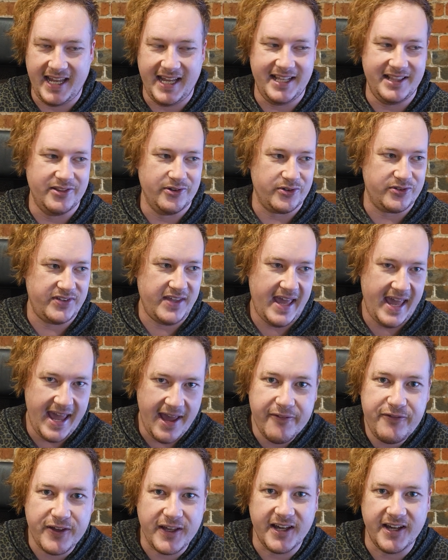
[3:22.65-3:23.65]
It looks
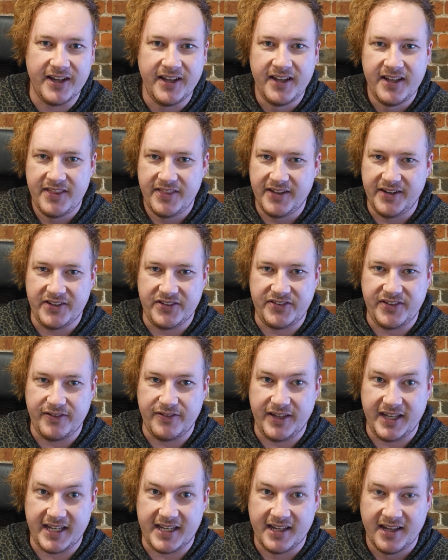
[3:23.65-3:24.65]
heavier than a
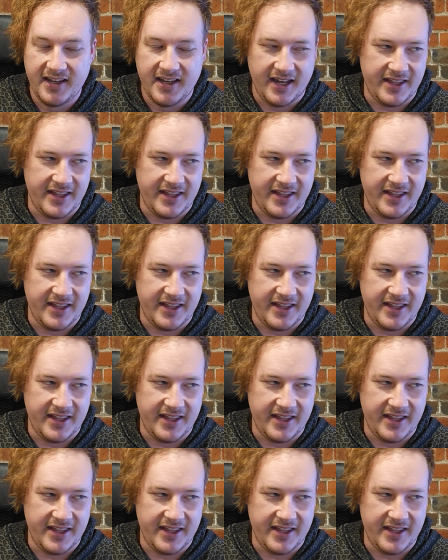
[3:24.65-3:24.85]
Civic.